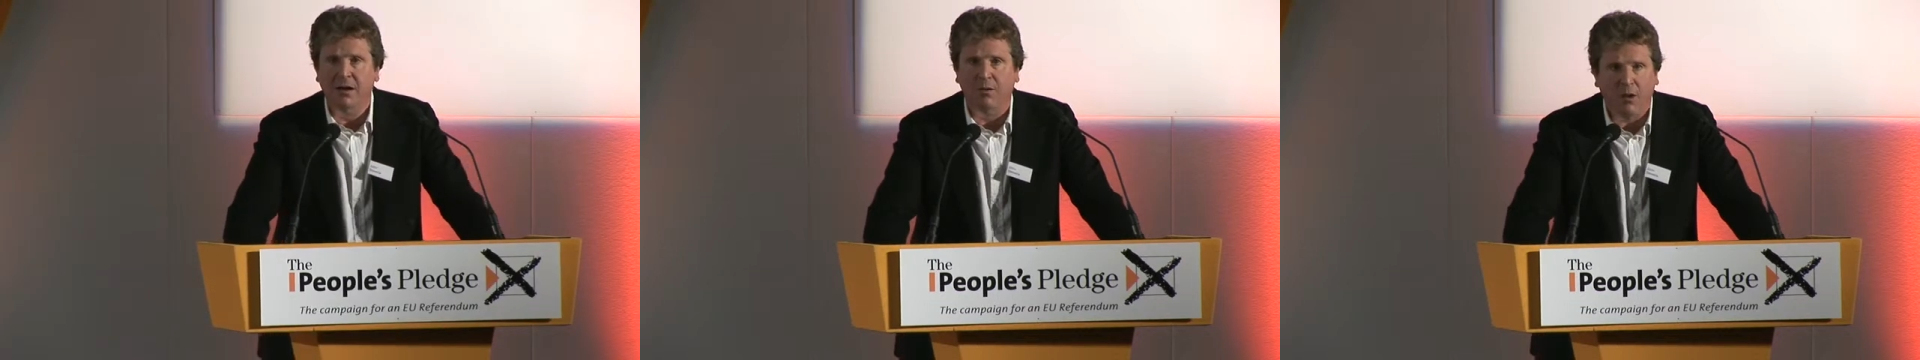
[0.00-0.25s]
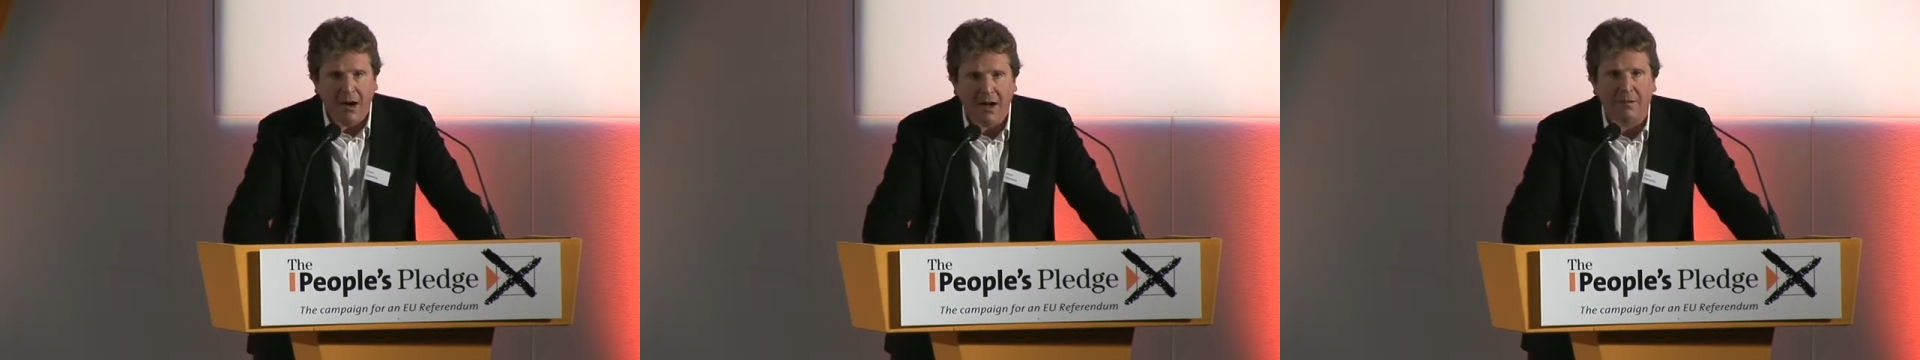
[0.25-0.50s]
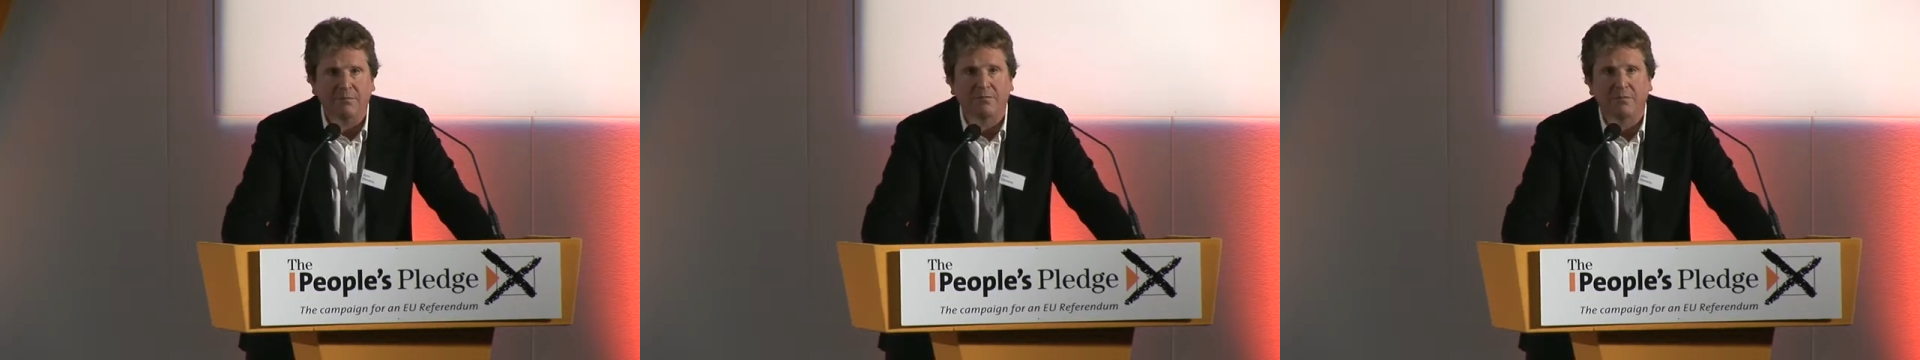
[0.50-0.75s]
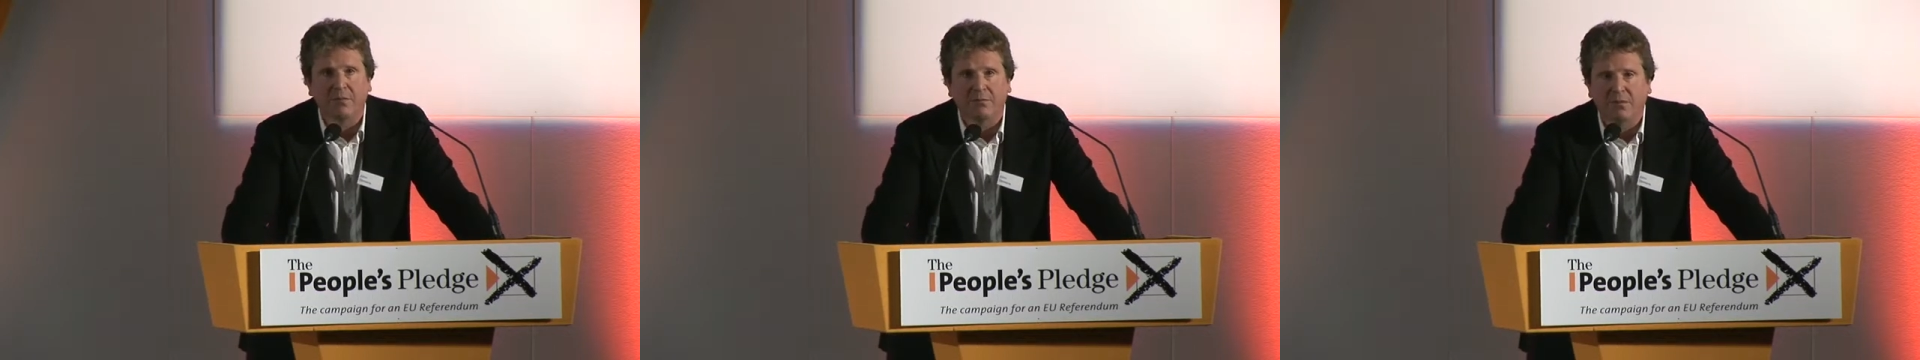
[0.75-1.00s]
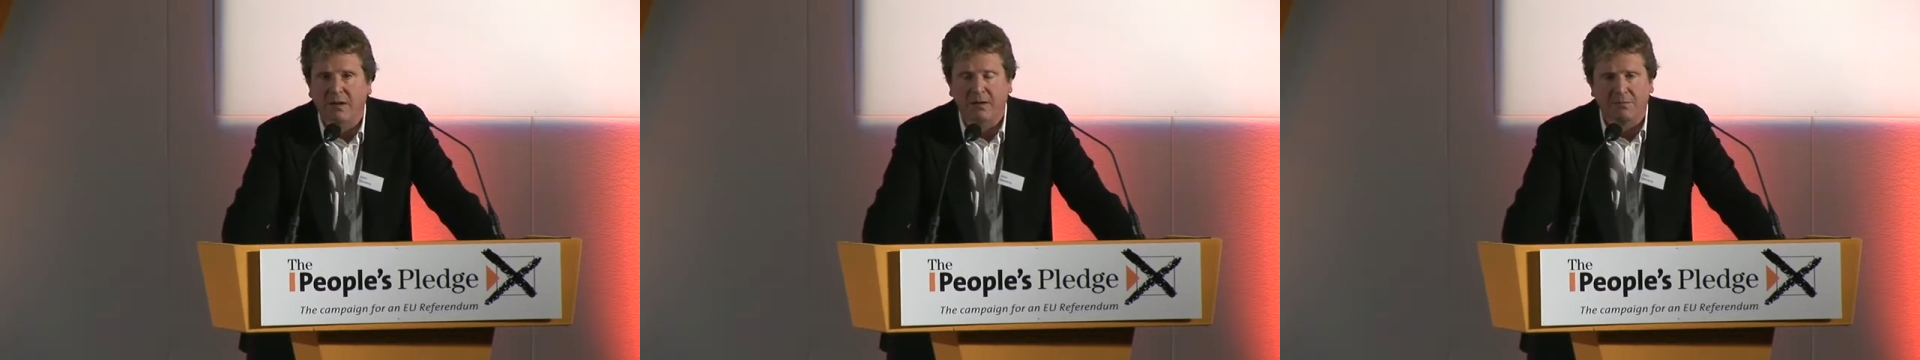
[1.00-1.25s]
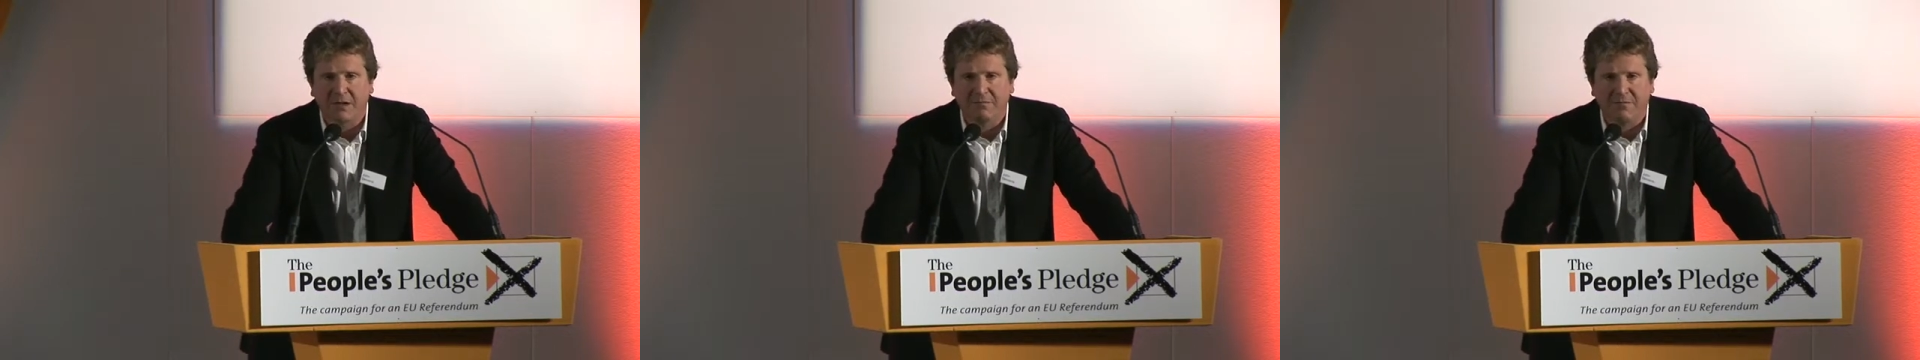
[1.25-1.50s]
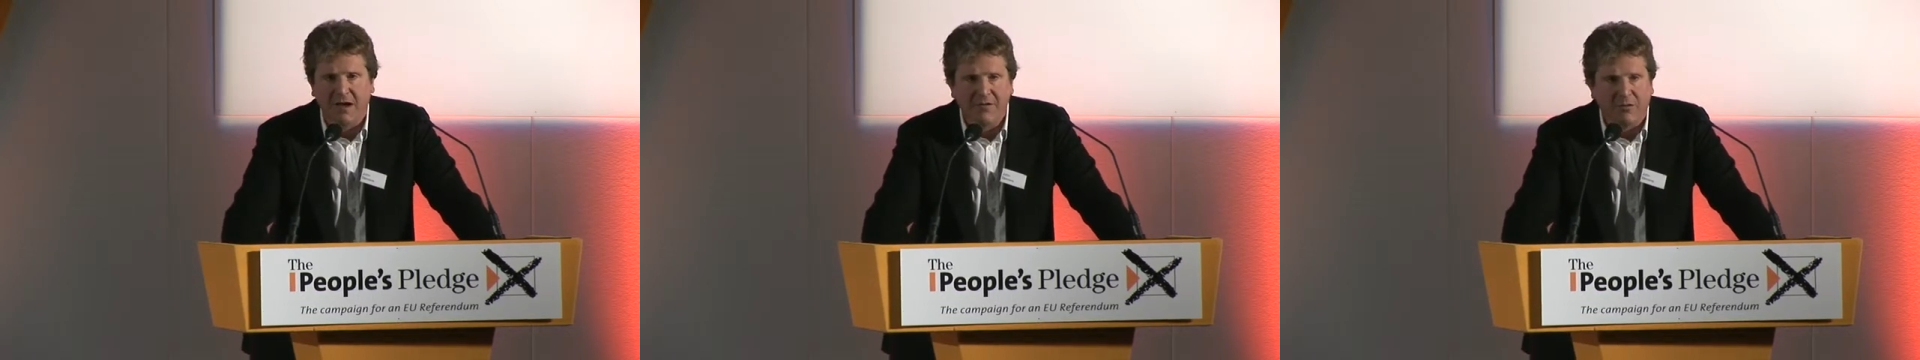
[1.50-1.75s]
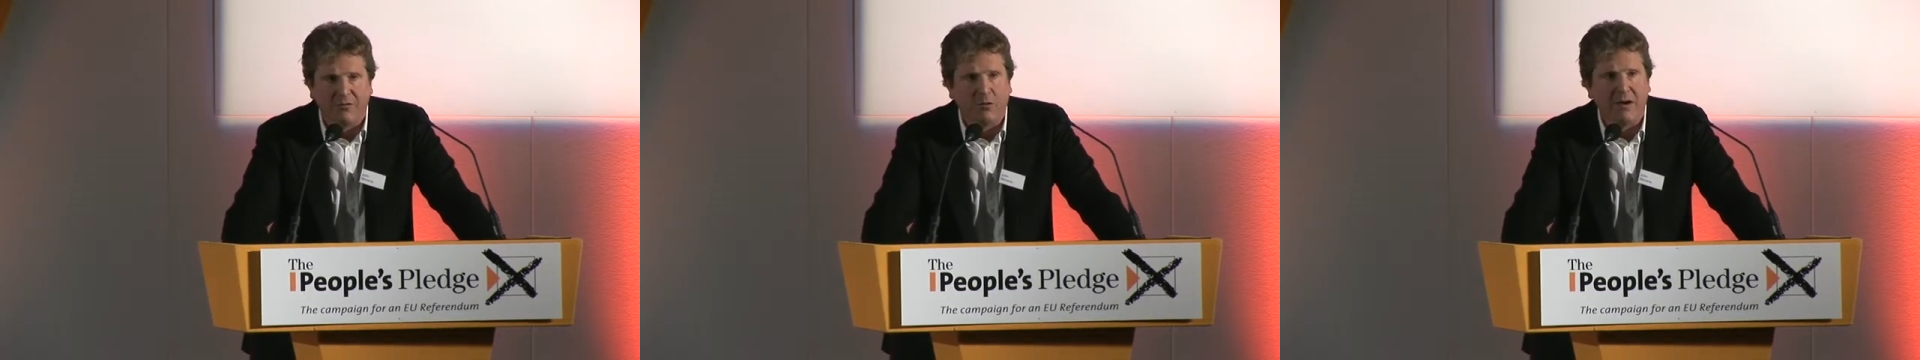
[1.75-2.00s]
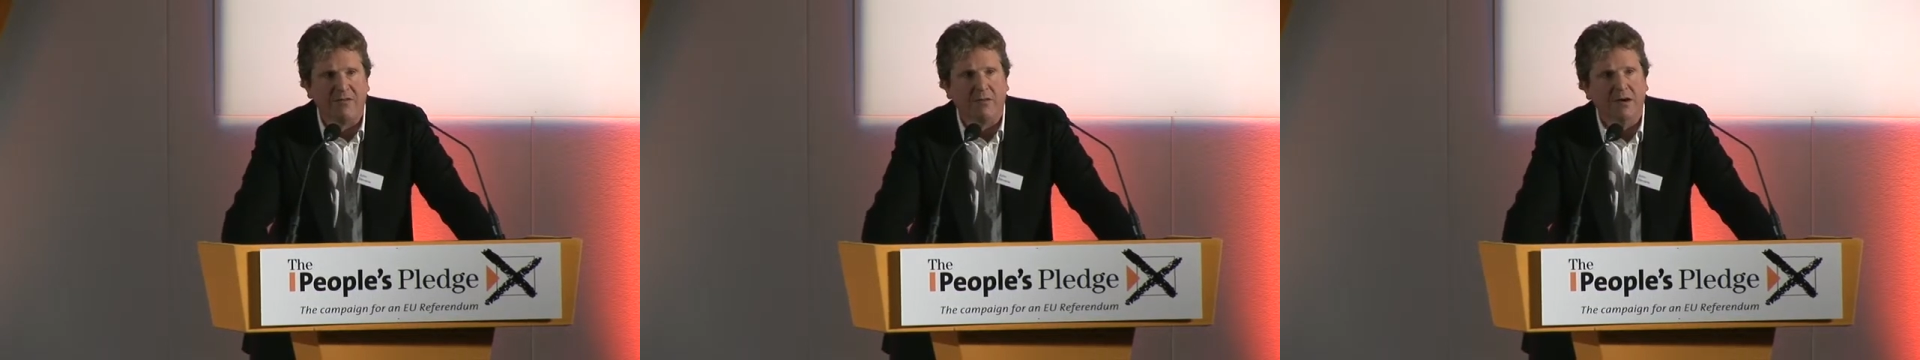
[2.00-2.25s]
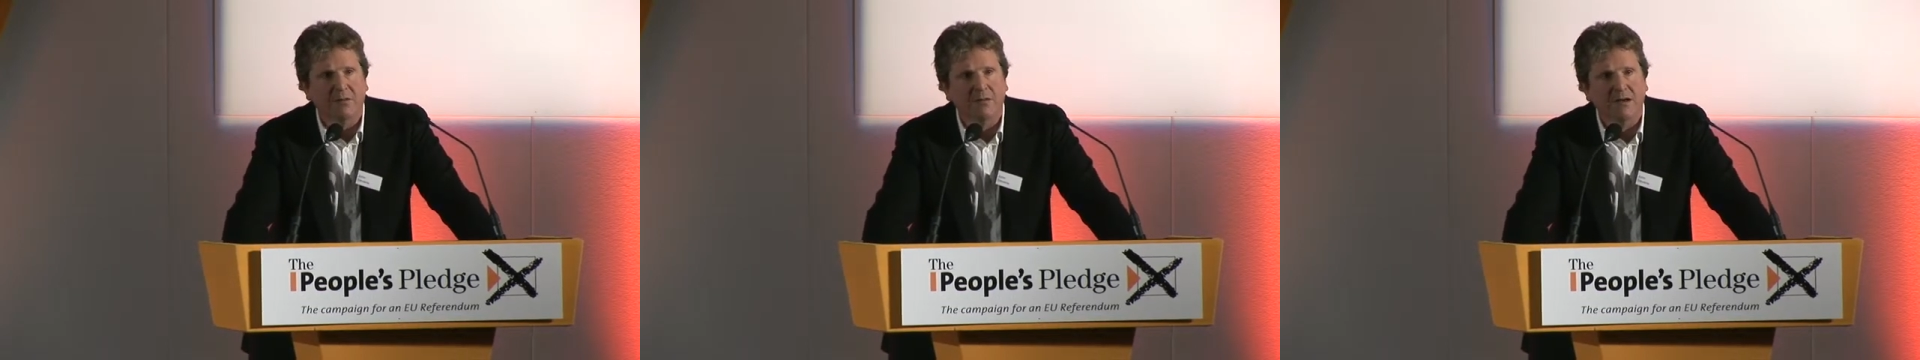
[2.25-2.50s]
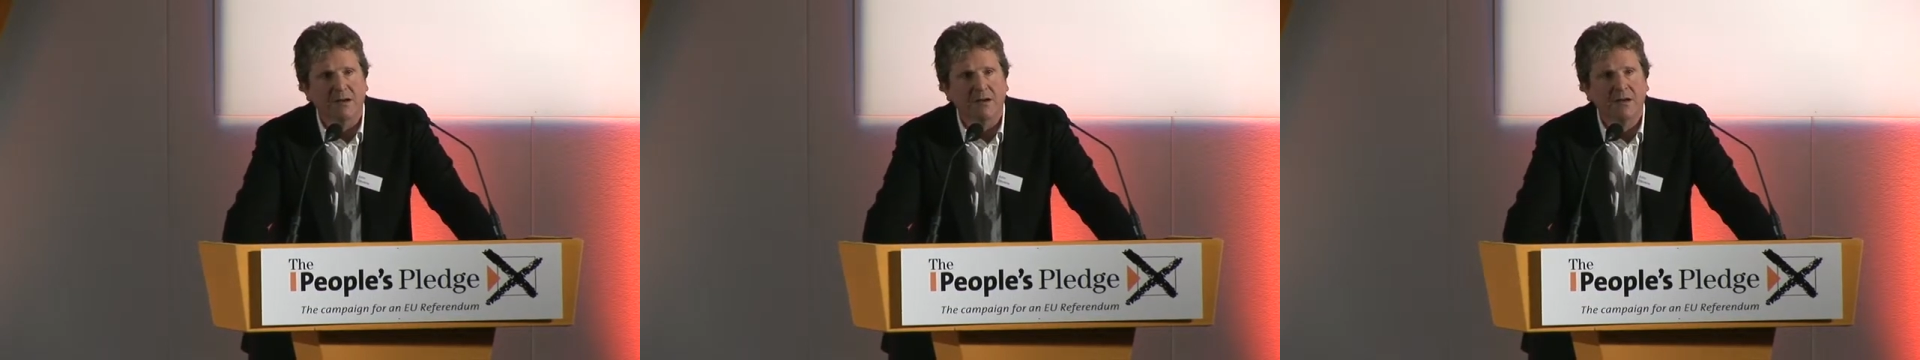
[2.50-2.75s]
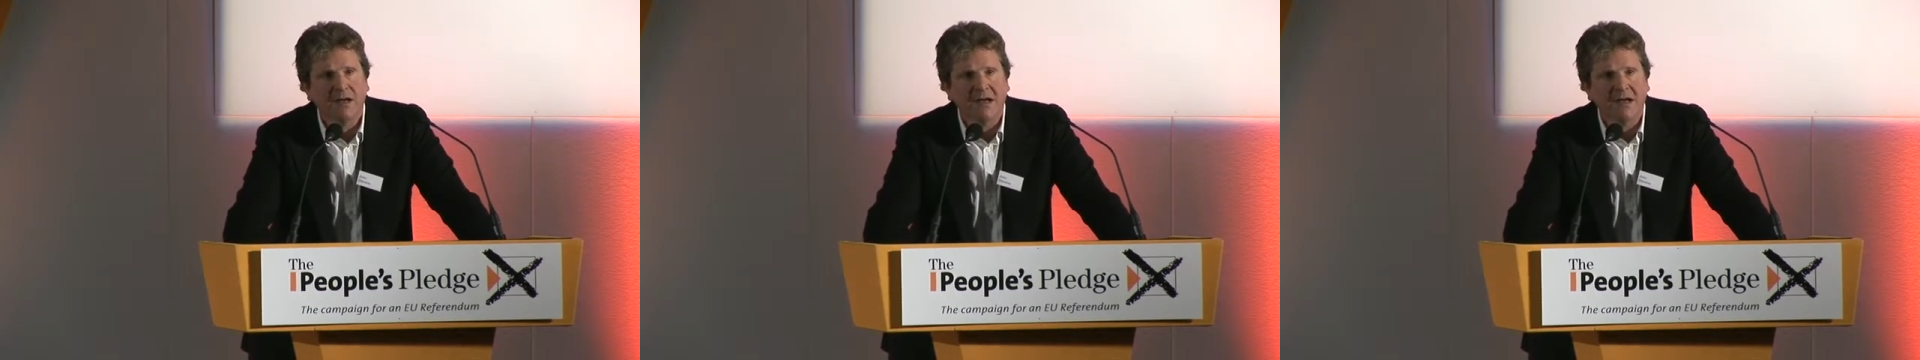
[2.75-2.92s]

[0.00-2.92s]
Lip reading: and why I'm in favor of a referendum here,